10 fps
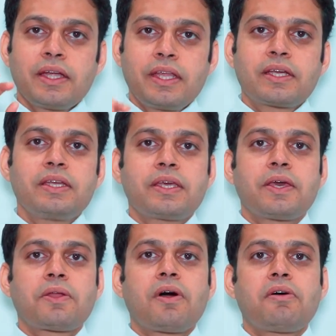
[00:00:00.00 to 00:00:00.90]
taken
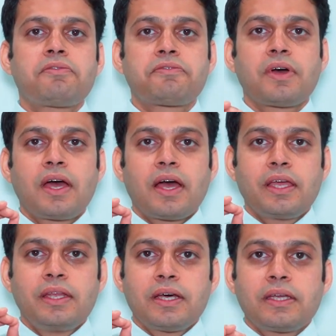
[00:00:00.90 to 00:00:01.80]
care of
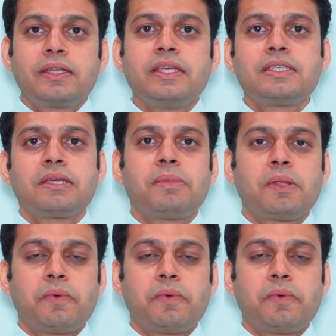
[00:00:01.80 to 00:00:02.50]
in a reasonable